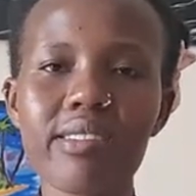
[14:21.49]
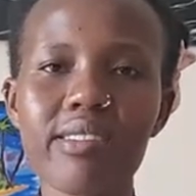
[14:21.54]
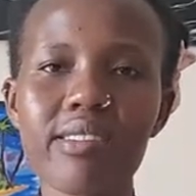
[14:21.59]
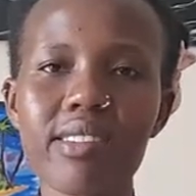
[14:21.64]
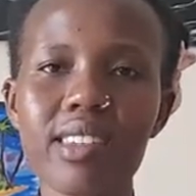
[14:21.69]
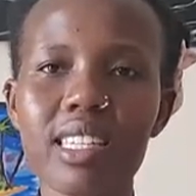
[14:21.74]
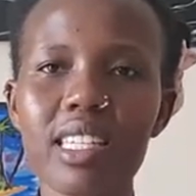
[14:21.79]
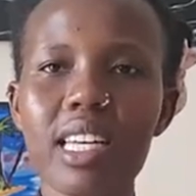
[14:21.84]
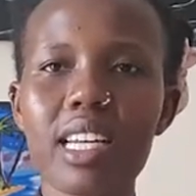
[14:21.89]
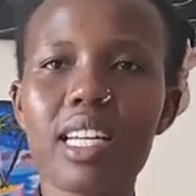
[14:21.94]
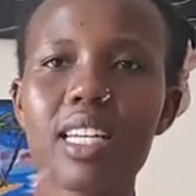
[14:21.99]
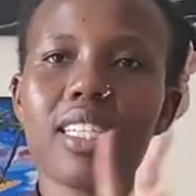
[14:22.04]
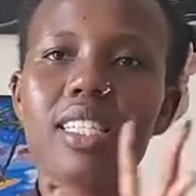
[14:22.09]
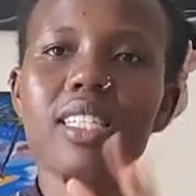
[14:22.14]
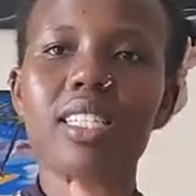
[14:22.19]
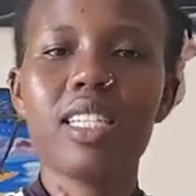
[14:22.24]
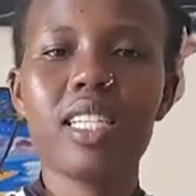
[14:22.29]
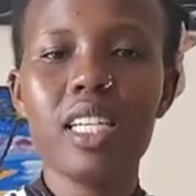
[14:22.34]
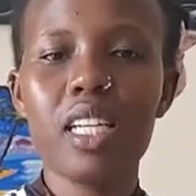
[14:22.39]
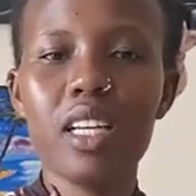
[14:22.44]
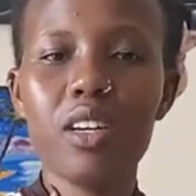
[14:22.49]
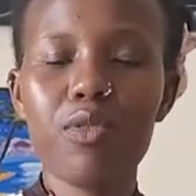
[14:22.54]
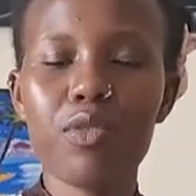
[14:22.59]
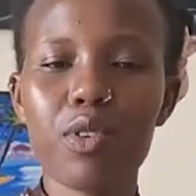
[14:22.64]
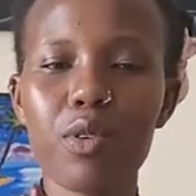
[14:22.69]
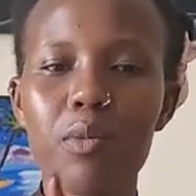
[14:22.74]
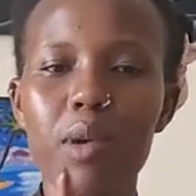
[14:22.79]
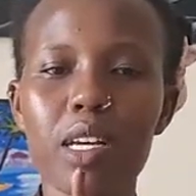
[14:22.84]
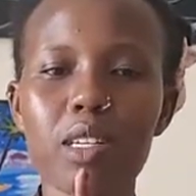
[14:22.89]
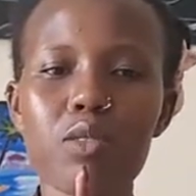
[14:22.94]
They started stealing
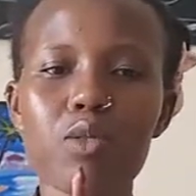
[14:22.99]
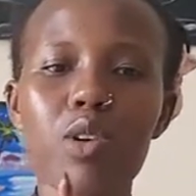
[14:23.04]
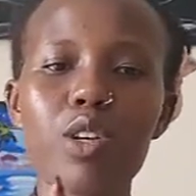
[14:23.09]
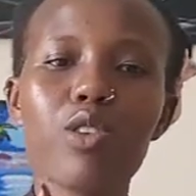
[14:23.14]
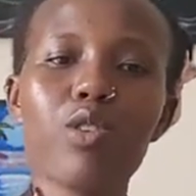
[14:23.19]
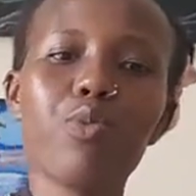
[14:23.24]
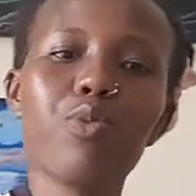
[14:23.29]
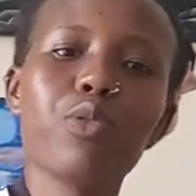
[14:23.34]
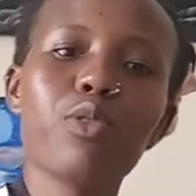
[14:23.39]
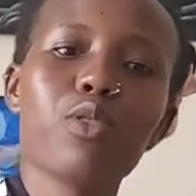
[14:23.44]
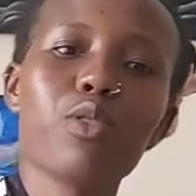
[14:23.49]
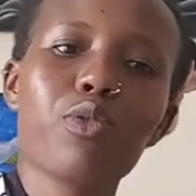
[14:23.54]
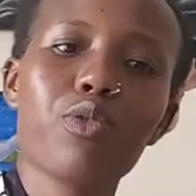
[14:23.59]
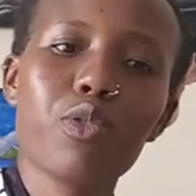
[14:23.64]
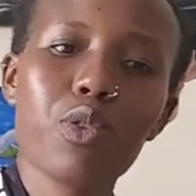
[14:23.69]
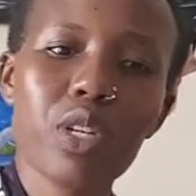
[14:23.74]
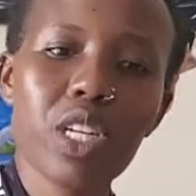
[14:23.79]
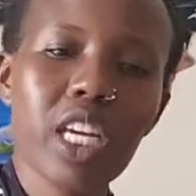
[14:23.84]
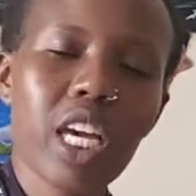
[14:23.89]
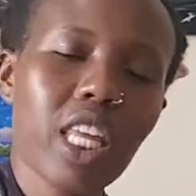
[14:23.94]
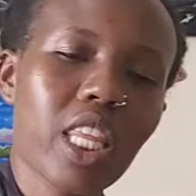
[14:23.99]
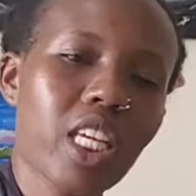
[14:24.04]
from us. So when you put your phone here,